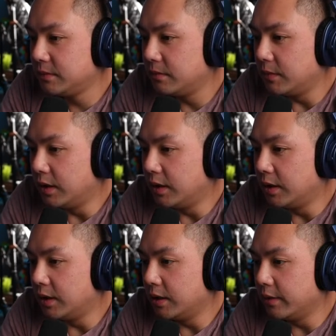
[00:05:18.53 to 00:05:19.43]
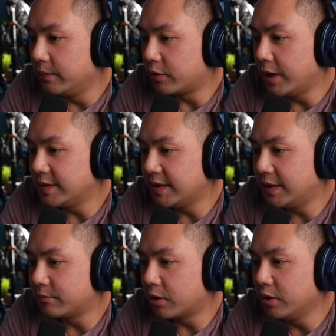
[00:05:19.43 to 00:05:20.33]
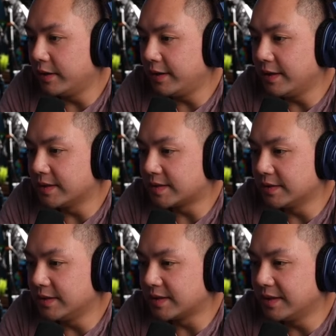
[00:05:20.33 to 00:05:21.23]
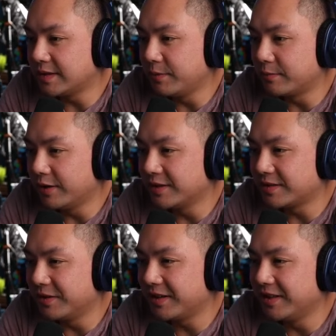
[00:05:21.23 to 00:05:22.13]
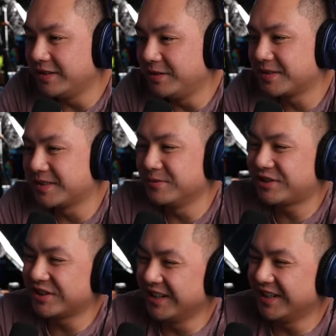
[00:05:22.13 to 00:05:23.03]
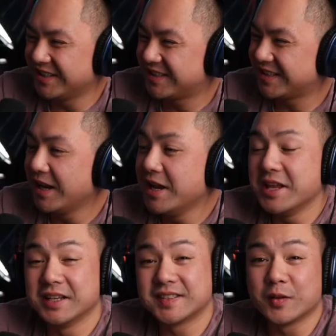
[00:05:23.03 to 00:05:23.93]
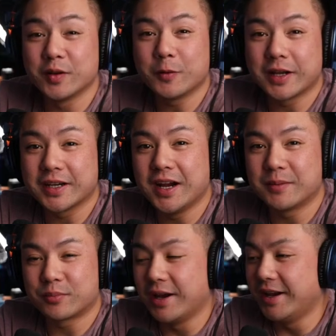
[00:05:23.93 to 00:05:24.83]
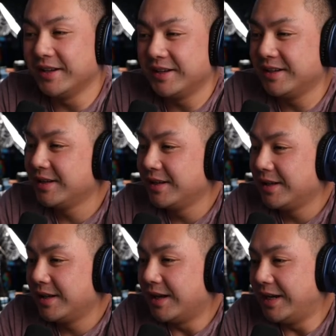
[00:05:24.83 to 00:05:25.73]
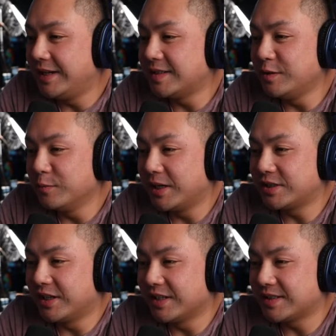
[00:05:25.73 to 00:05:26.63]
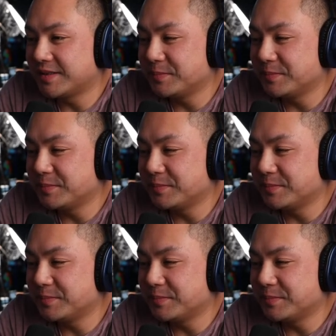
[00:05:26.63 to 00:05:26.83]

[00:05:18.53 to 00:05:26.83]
Uh, Brad saying, bro, I need that sling, send it to me, Brandon, so I can do some shots. This is the only one I got, Brad. I need to do my shots.